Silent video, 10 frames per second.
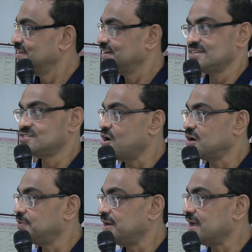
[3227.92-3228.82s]
it is
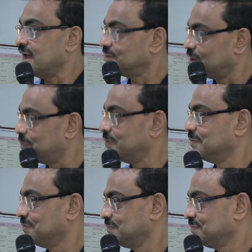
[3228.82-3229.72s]
not very
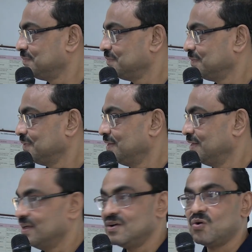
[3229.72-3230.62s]
uncommon.
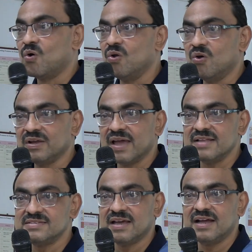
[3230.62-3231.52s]
Colon
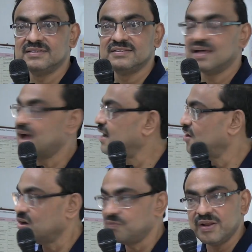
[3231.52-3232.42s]
cancers are
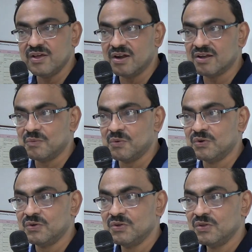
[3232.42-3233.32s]
not very
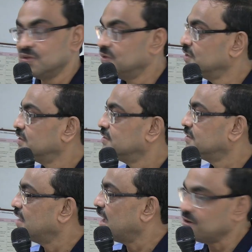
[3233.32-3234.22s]
uncommon.
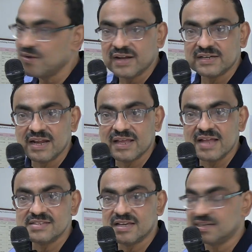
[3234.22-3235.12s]
Anorectal
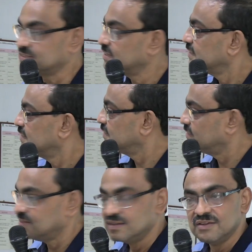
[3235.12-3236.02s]
cancers,
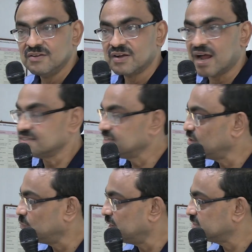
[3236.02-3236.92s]

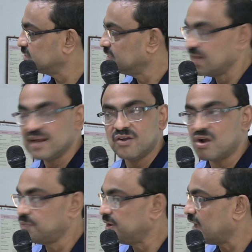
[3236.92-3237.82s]
carcinomas, they are
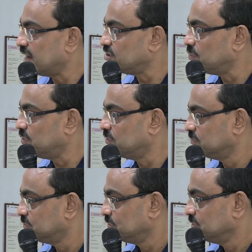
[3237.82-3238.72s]
not very
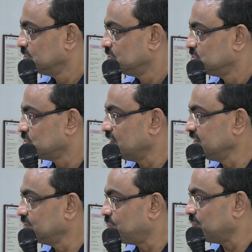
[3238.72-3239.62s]
uncommon. So
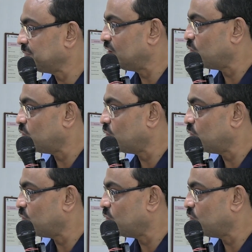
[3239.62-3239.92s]
from the